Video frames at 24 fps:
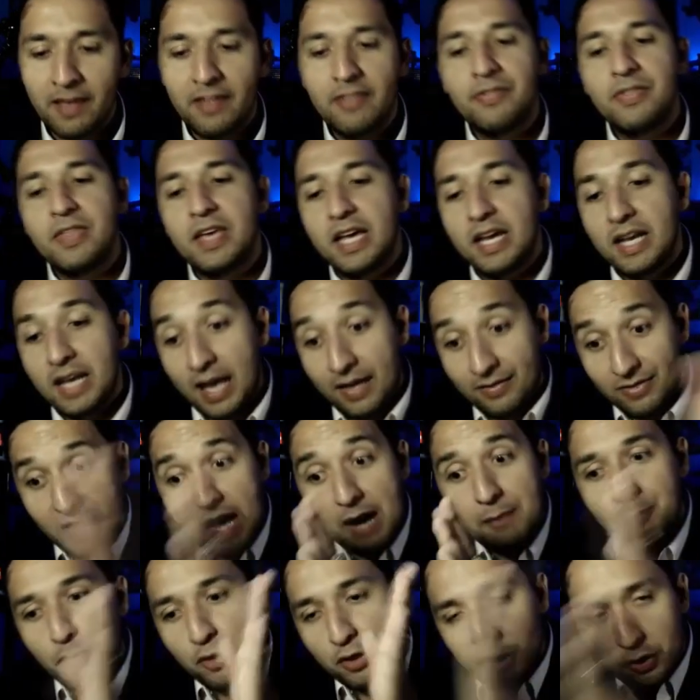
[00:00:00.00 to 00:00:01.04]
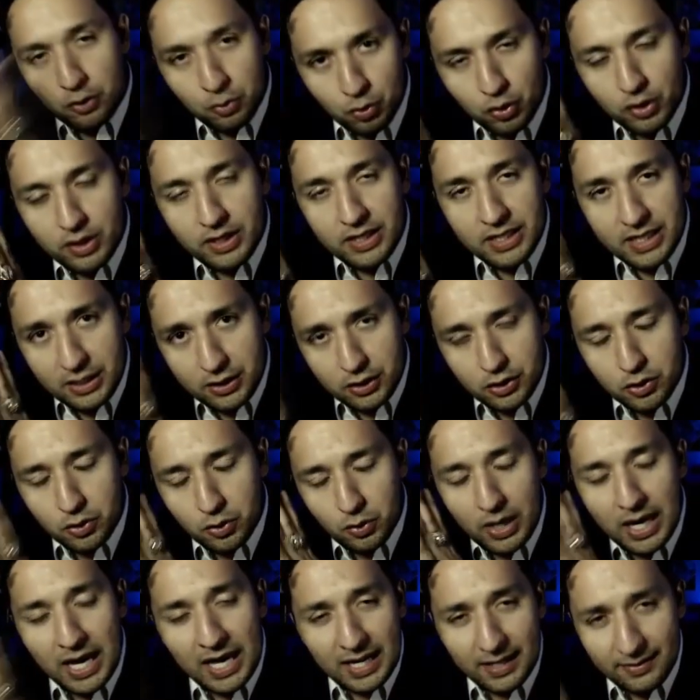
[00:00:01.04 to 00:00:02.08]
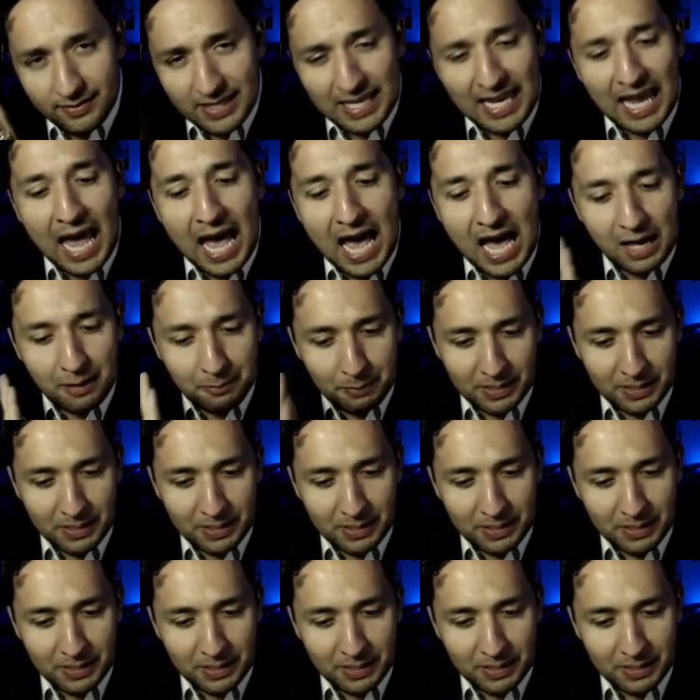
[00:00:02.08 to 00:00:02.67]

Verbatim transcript: then at that point you would need to edit the ad,